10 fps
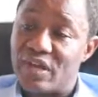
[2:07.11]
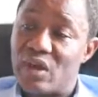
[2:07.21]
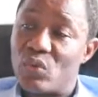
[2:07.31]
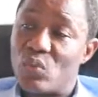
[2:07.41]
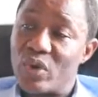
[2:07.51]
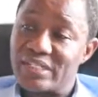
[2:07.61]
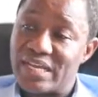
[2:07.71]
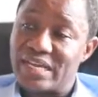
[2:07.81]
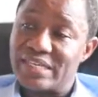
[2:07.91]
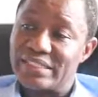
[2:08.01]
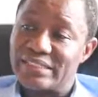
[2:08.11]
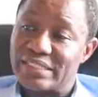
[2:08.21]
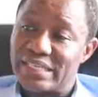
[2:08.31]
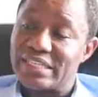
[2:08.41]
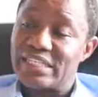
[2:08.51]
and what are the
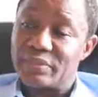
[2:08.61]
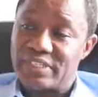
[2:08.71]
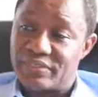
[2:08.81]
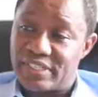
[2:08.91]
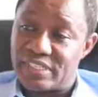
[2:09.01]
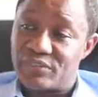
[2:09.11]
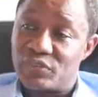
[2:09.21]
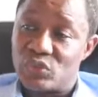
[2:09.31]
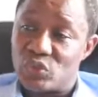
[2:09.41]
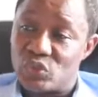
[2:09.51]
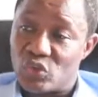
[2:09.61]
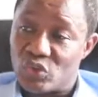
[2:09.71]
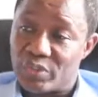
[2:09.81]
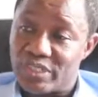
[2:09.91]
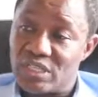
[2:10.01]
technical specifications for those
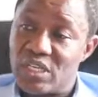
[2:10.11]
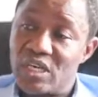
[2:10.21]
documents.